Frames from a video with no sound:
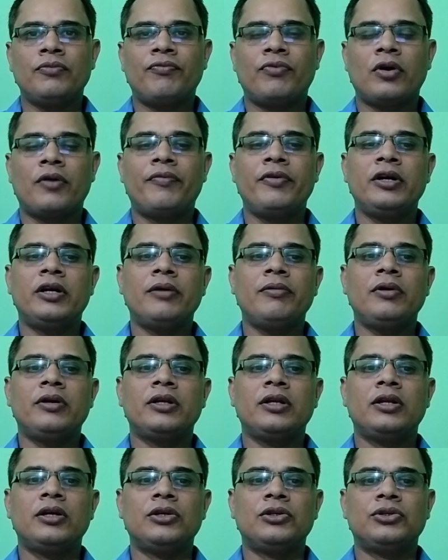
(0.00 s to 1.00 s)
So
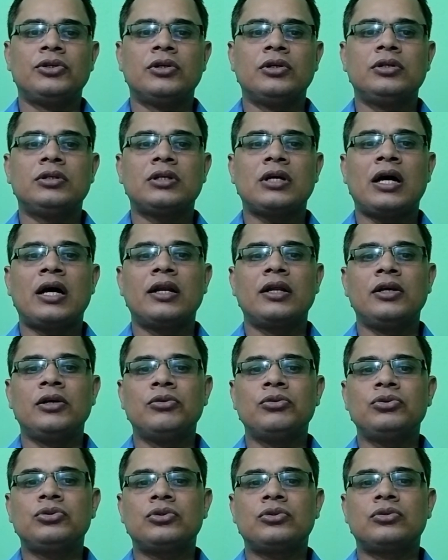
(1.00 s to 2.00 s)
profitability ratios are
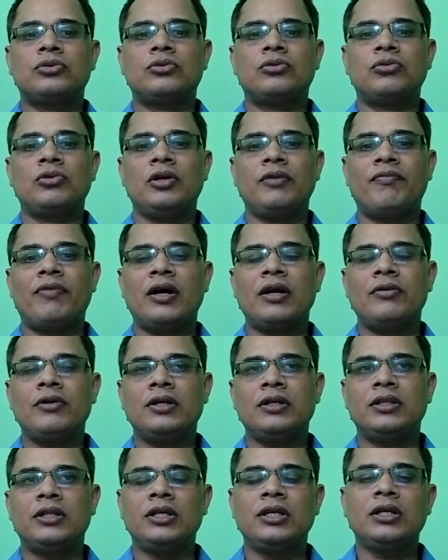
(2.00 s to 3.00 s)
used to
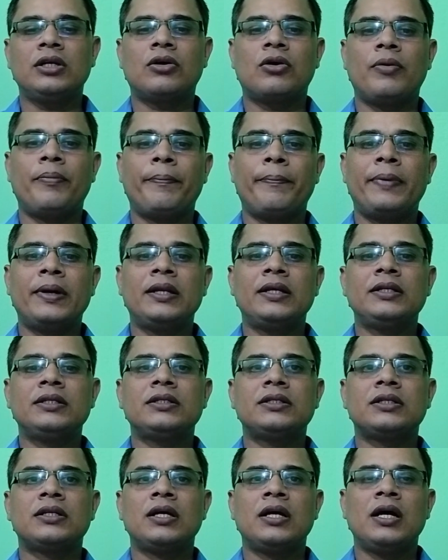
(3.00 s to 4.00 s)
evaluate the
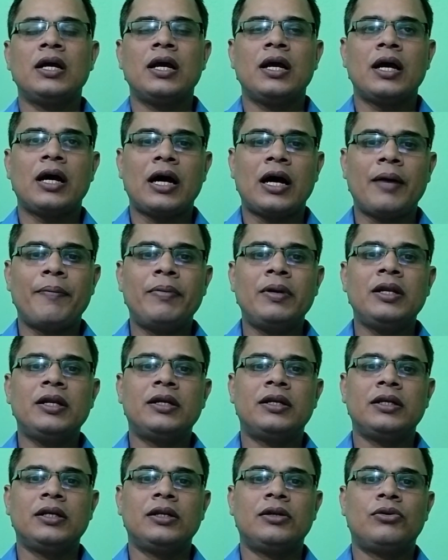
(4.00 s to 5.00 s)
company's
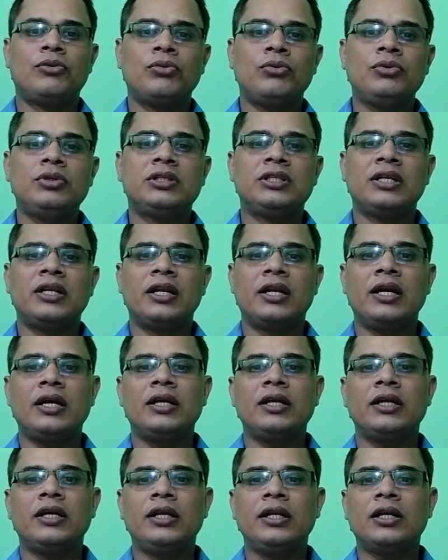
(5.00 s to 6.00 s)
ability to
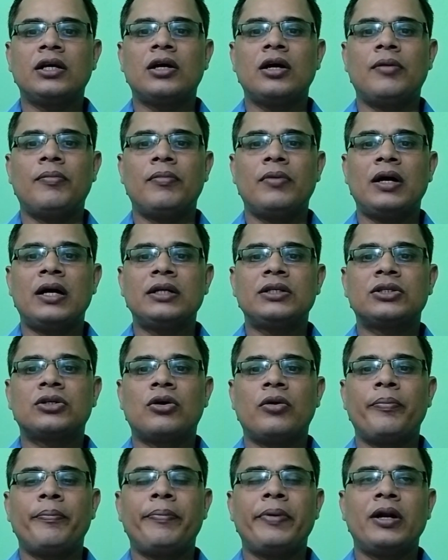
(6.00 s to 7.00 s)
generate income as
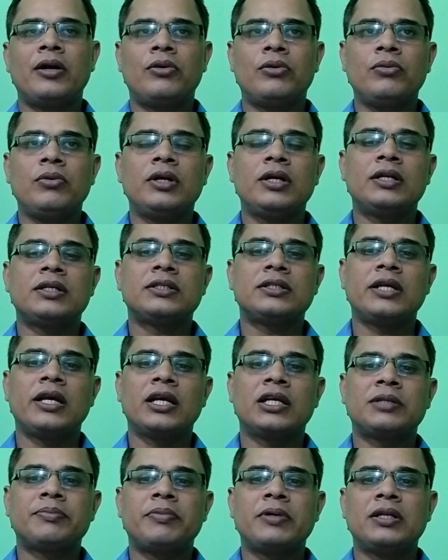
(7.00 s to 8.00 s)
compared to its
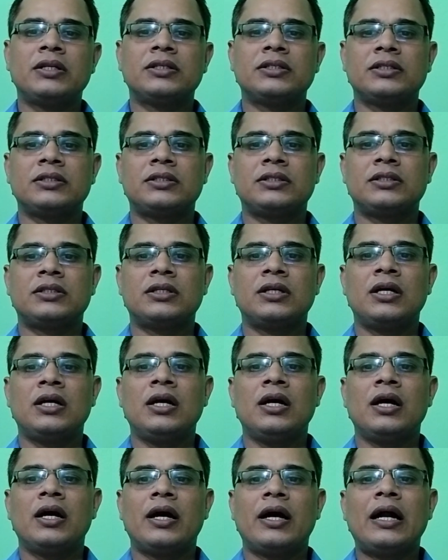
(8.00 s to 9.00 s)
expenses
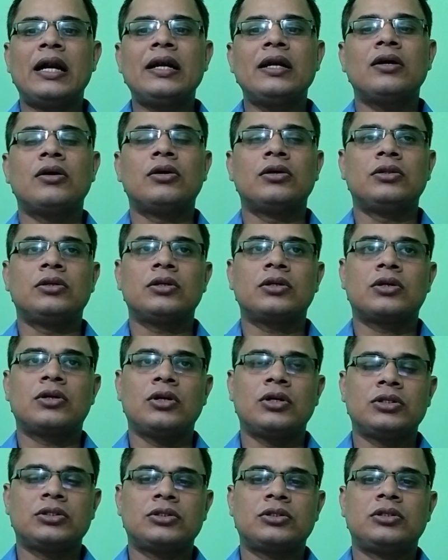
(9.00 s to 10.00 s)
and other
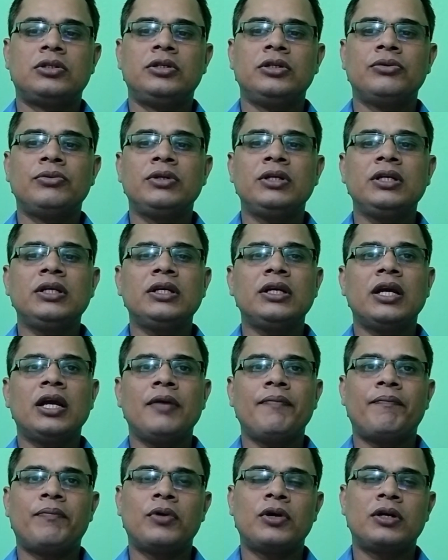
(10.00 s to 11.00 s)
costs during
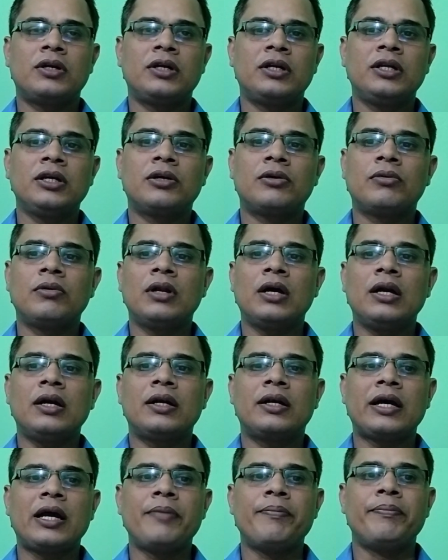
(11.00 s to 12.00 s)
a
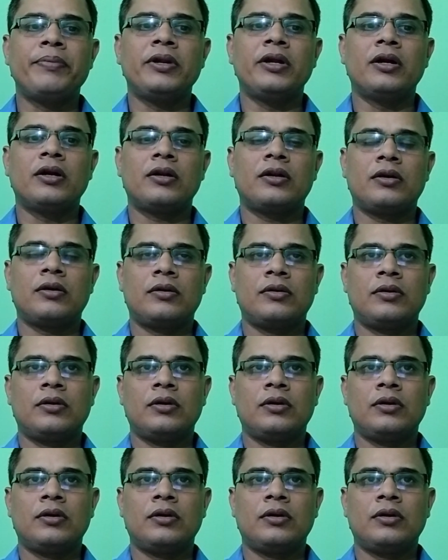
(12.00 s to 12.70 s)
particular time period.